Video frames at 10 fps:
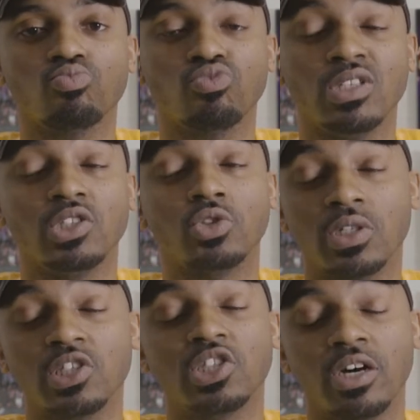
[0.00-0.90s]
really enjoy
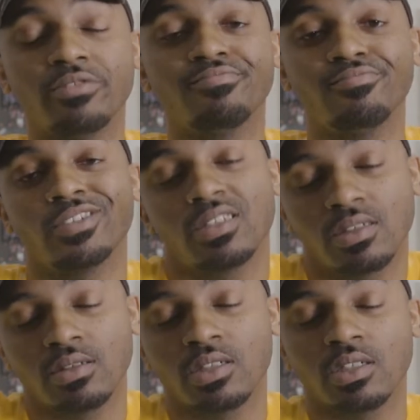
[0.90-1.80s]
the show.
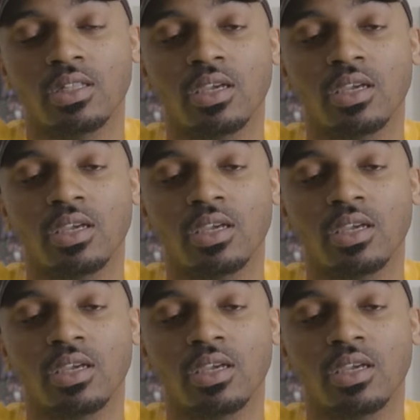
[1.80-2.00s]
Just